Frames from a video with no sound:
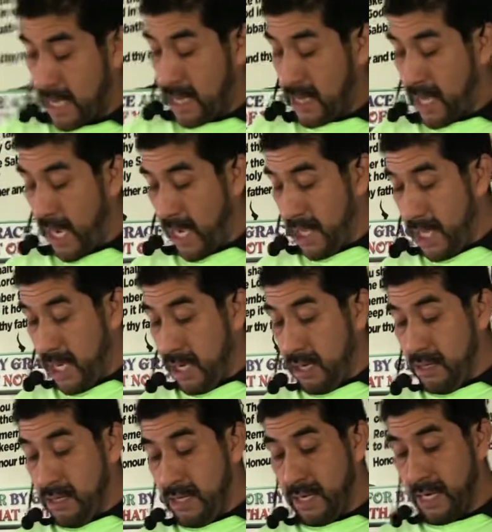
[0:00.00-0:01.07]

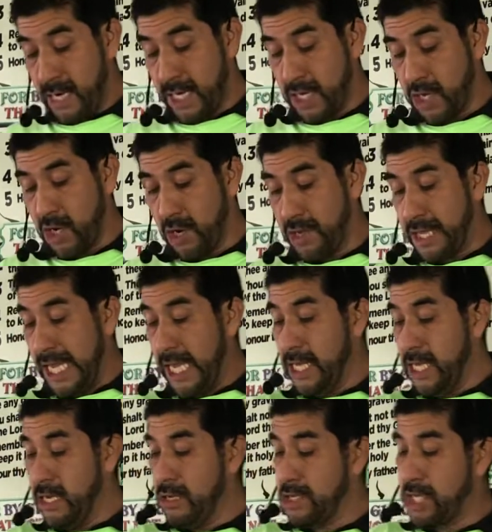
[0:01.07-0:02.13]
Daniel, let's go to
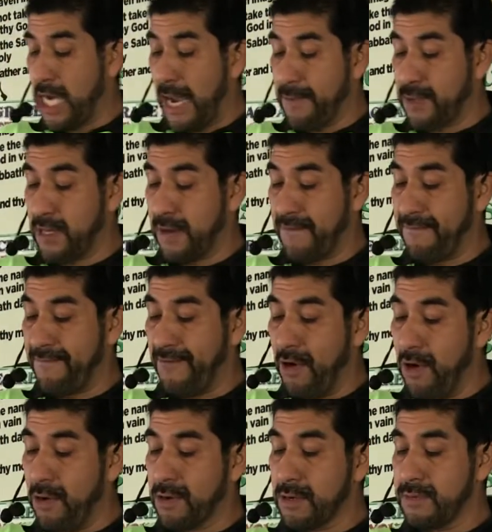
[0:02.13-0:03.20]
Daniel chapter
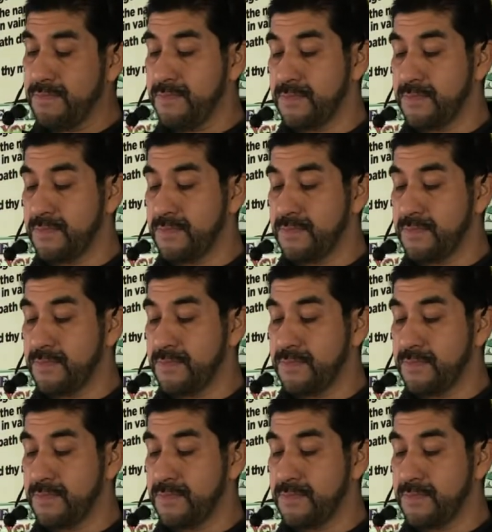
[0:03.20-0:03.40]
4.